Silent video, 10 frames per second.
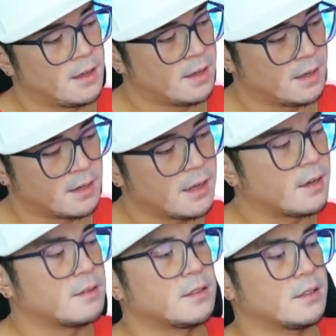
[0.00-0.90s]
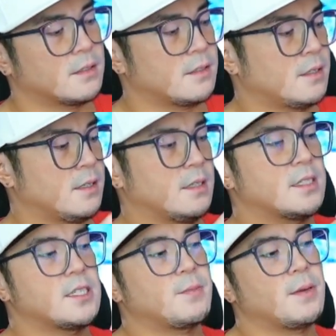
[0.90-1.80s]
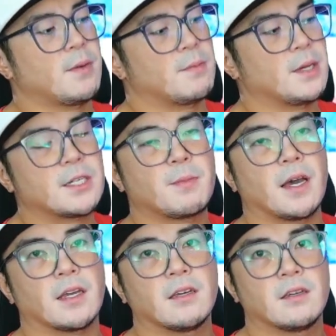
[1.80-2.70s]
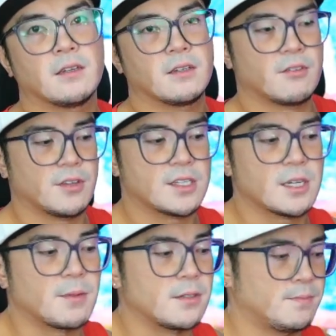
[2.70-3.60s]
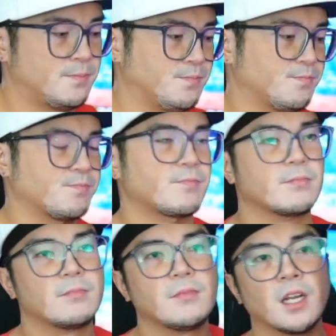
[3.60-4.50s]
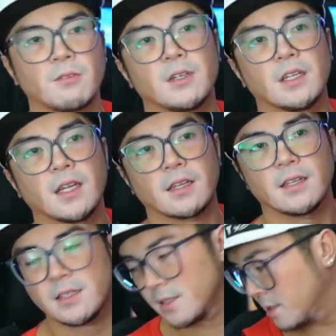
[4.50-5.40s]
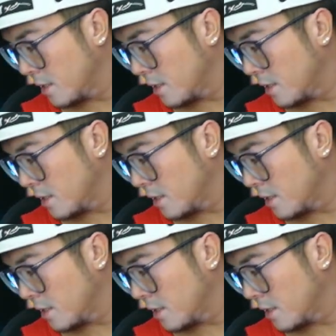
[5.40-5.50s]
And yeah, this has been my beach bag for the summer. I really like this.